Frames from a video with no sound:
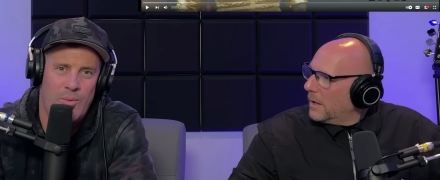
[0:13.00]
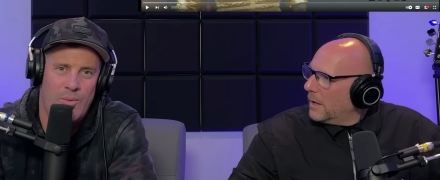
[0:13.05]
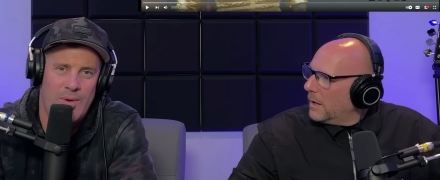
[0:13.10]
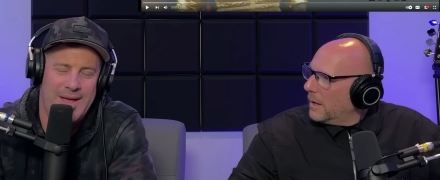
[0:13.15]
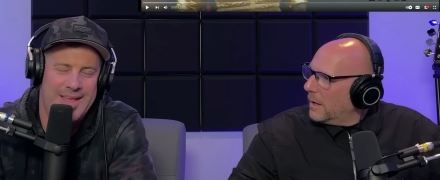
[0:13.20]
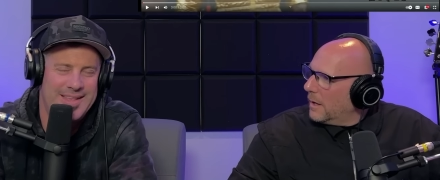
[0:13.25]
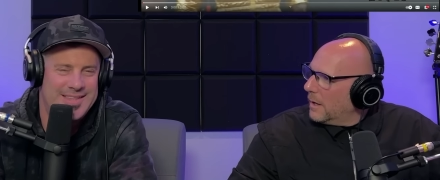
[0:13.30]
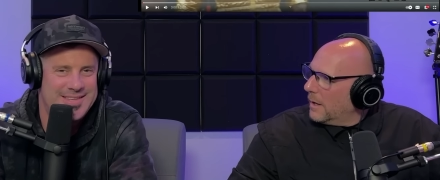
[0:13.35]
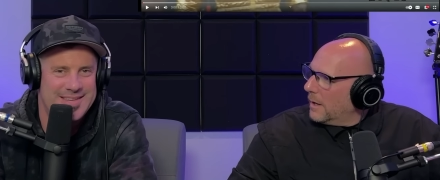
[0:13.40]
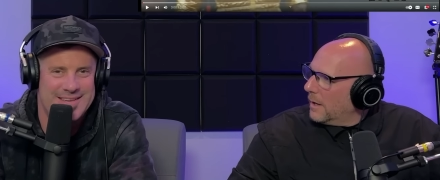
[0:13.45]

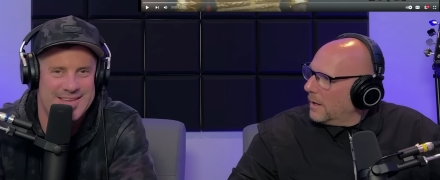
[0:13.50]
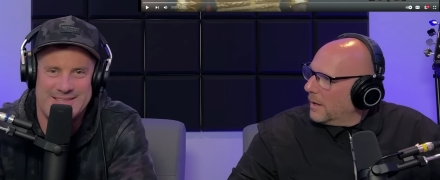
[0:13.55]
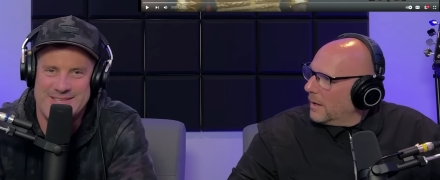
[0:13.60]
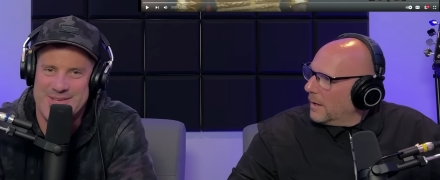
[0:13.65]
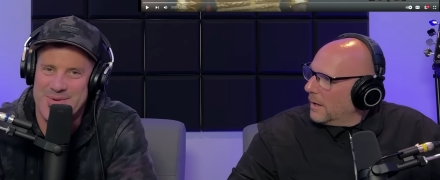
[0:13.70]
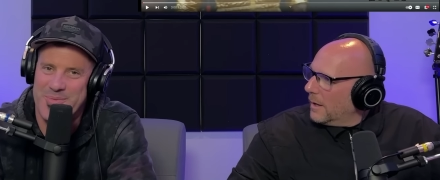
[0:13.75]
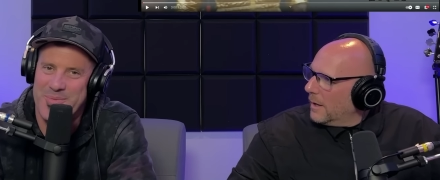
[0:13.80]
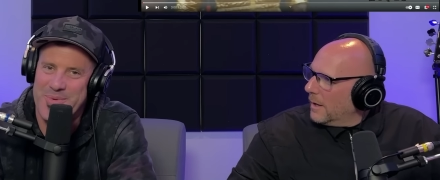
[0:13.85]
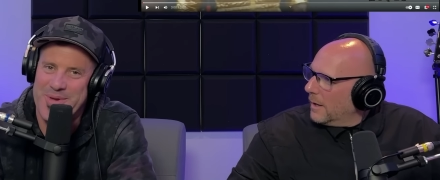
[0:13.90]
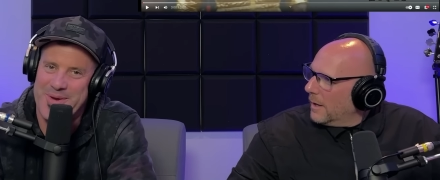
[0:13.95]
Speaker 1: That's such
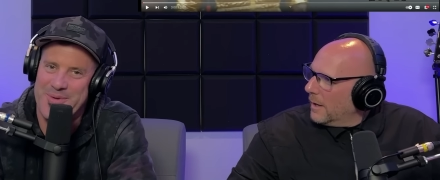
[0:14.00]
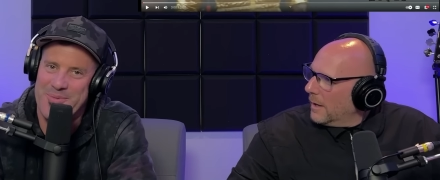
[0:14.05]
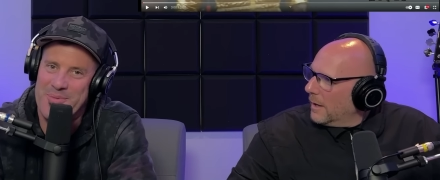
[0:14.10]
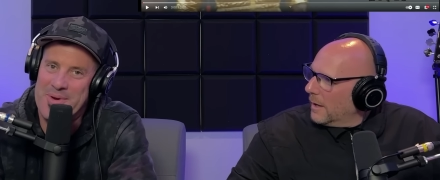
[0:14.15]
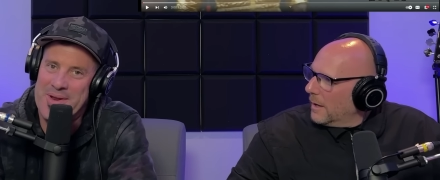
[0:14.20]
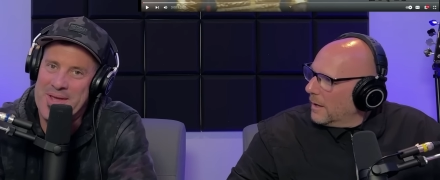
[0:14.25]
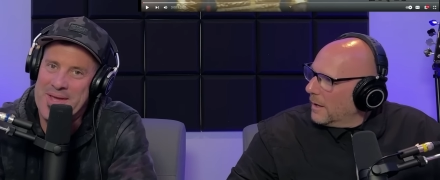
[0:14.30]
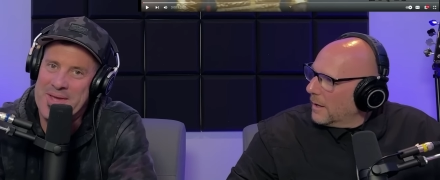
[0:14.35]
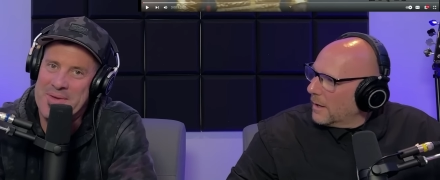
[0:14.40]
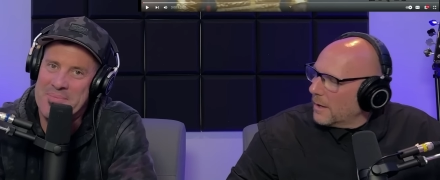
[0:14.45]
a weird
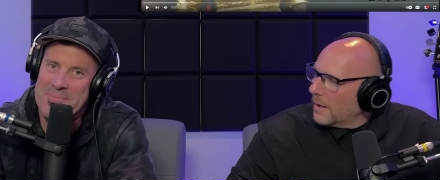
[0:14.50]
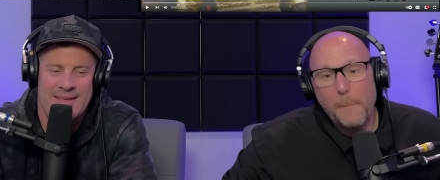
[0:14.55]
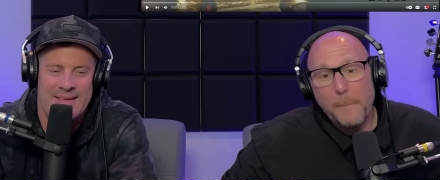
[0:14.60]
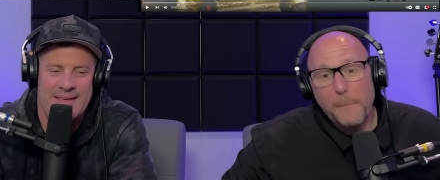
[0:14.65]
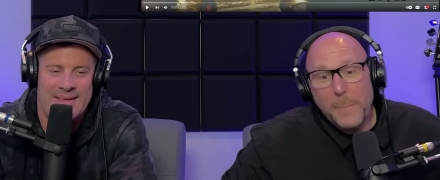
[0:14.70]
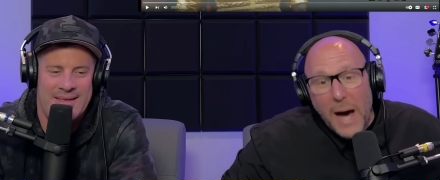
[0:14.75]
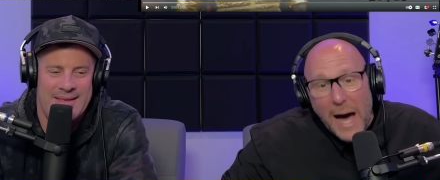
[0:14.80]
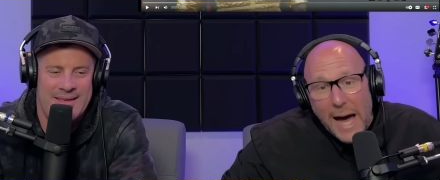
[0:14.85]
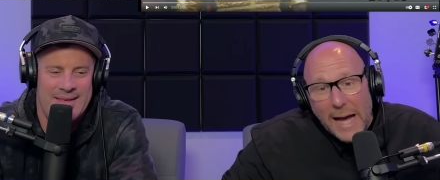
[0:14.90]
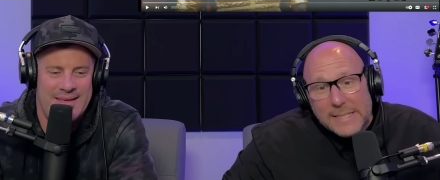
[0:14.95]
name.
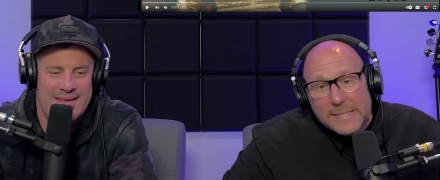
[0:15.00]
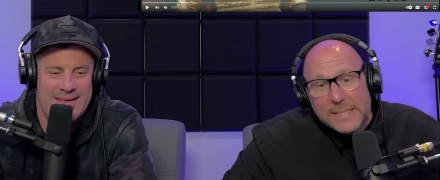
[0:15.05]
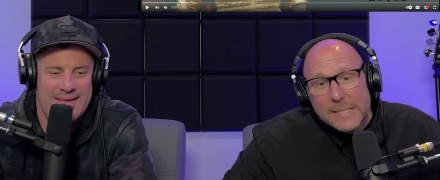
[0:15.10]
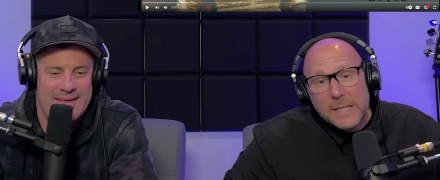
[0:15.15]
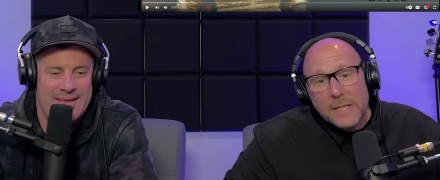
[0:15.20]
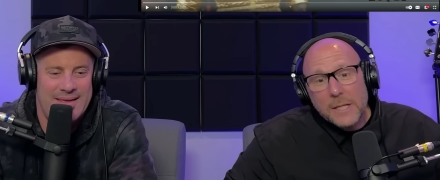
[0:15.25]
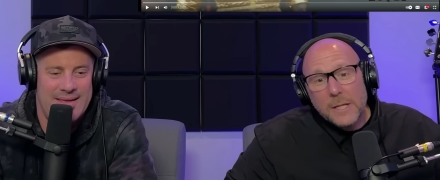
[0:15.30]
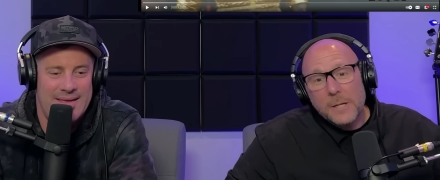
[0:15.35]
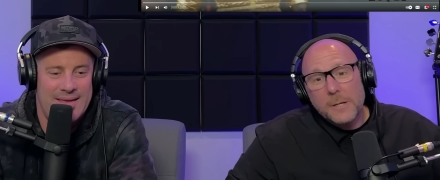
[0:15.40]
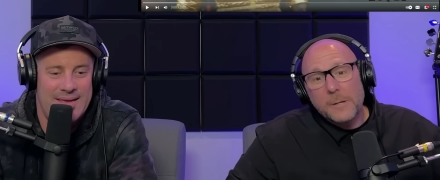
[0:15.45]
Speaker 2: But
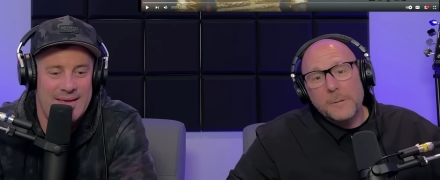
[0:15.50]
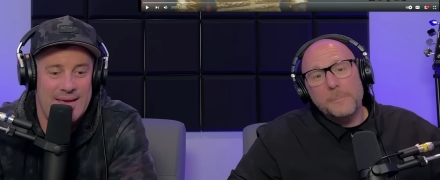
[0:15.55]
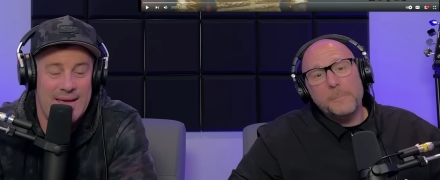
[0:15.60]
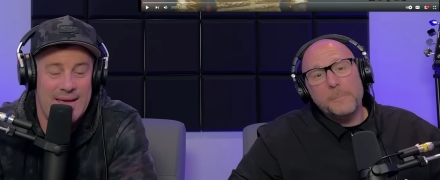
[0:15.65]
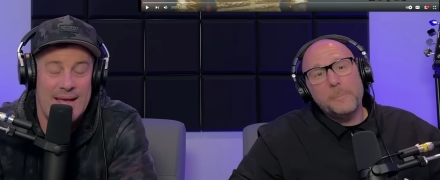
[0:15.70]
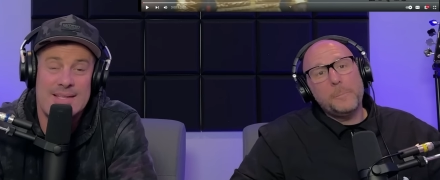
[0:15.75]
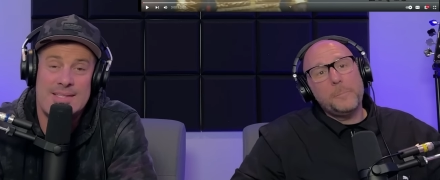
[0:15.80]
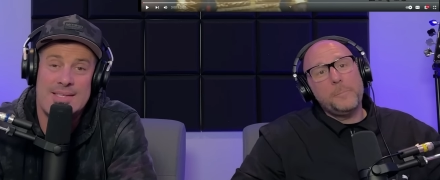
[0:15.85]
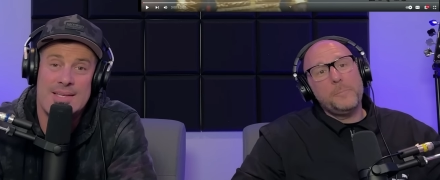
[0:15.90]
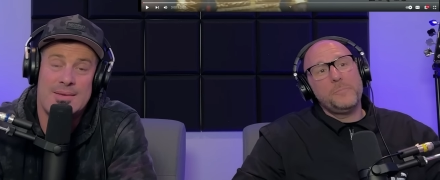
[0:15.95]

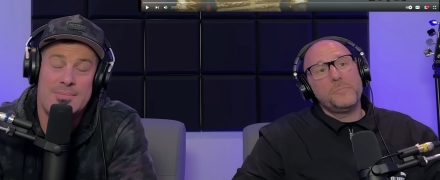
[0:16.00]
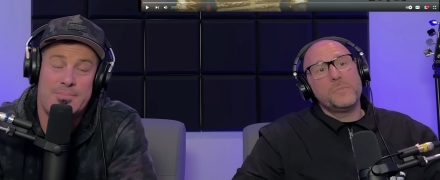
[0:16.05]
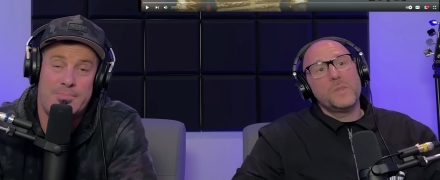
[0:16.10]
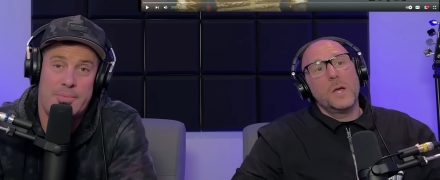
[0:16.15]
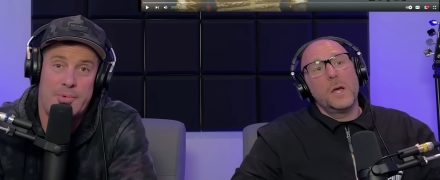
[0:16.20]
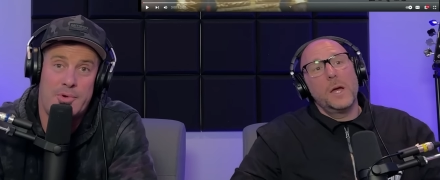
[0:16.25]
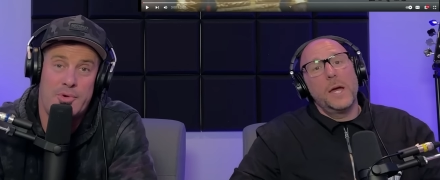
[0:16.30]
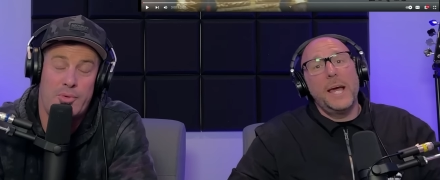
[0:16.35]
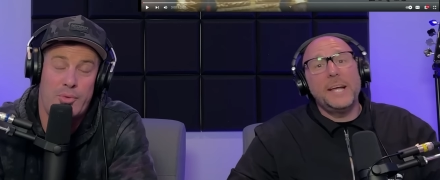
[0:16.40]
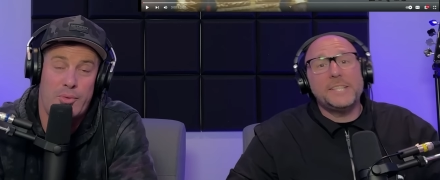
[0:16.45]
it's a
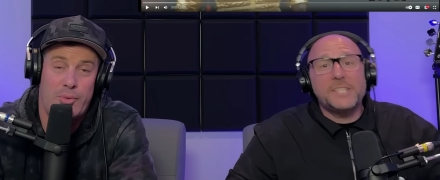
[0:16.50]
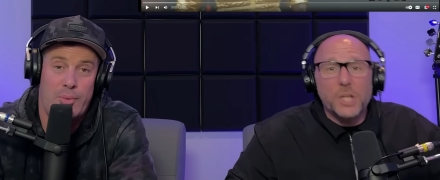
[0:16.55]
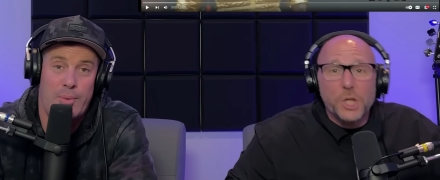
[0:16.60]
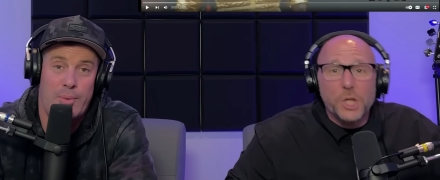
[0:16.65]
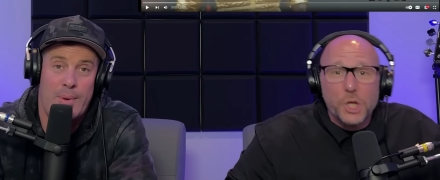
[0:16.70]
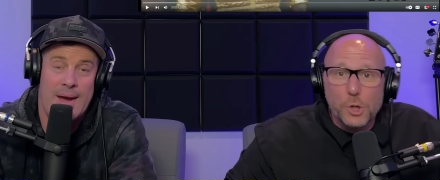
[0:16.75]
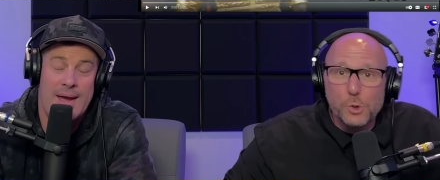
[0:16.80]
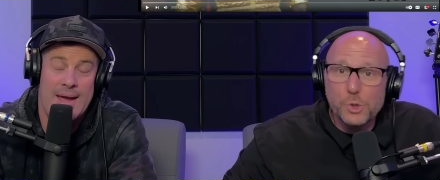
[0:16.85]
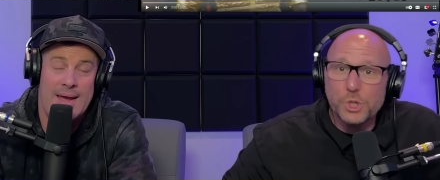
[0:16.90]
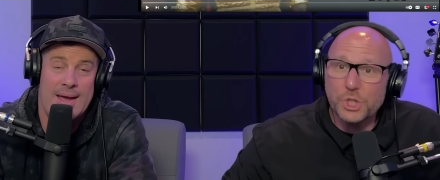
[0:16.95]
it's a huge